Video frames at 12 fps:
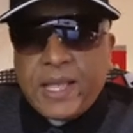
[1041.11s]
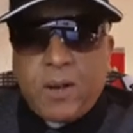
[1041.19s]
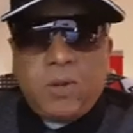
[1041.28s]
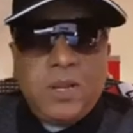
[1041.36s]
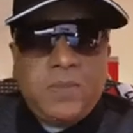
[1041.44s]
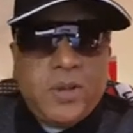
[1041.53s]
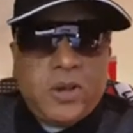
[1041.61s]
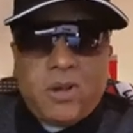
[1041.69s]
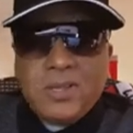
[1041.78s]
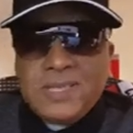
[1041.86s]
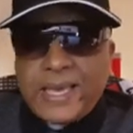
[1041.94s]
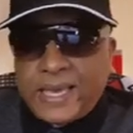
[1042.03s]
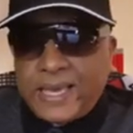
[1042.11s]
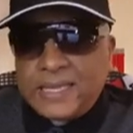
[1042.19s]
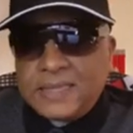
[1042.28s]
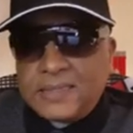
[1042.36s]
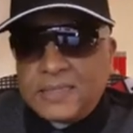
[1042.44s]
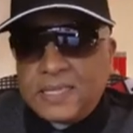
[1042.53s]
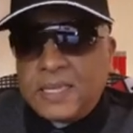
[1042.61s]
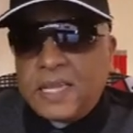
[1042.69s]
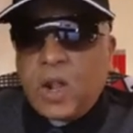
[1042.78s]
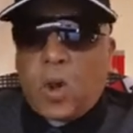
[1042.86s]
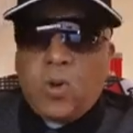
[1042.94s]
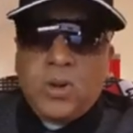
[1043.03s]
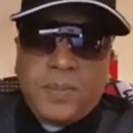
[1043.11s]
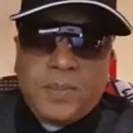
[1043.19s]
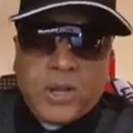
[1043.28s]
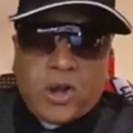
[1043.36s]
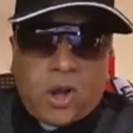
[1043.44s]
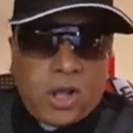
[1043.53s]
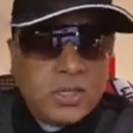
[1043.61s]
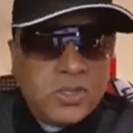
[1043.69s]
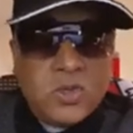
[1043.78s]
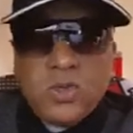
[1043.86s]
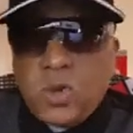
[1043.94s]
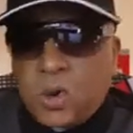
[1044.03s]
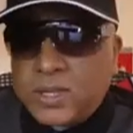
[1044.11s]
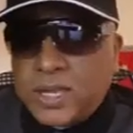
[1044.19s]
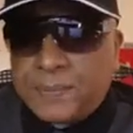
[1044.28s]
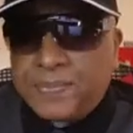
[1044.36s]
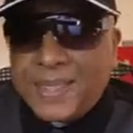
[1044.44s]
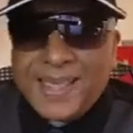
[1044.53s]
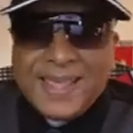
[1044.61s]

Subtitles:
only because they're ANC, and only because you know them,